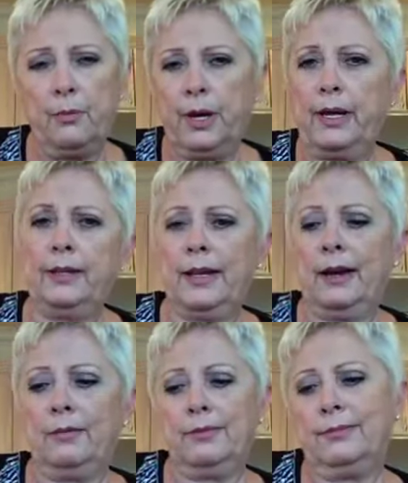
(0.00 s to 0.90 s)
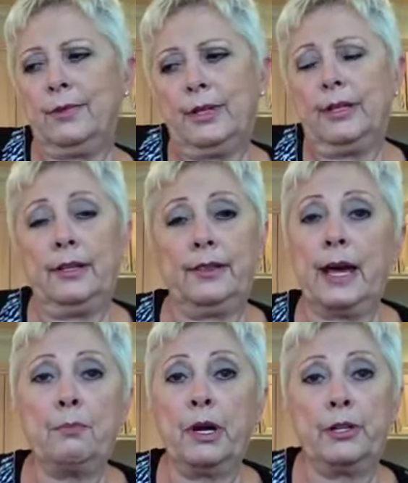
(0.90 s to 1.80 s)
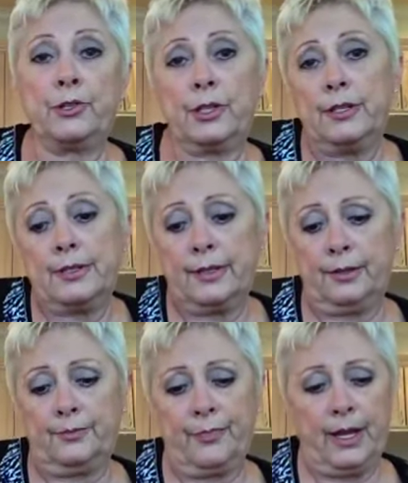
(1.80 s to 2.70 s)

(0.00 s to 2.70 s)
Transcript: but not really that much. So